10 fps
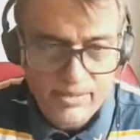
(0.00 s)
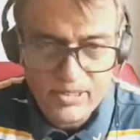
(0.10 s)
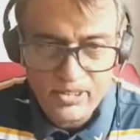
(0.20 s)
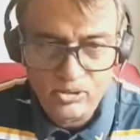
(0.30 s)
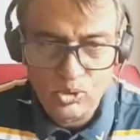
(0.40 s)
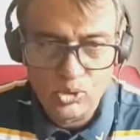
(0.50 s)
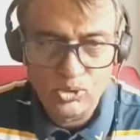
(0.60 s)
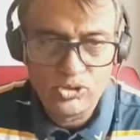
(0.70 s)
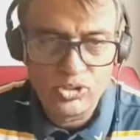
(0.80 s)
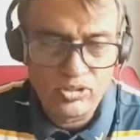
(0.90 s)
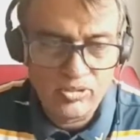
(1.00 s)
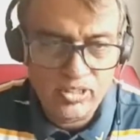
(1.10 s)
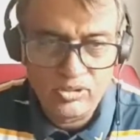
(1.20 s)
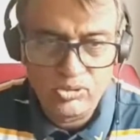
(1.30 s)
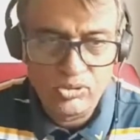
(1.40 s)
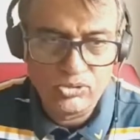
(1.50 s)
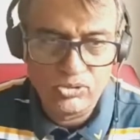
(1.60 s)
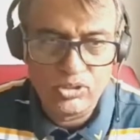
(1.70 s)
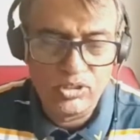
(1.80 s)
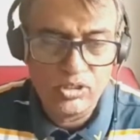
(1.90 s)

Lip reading: badminton coach or a cricket coach or a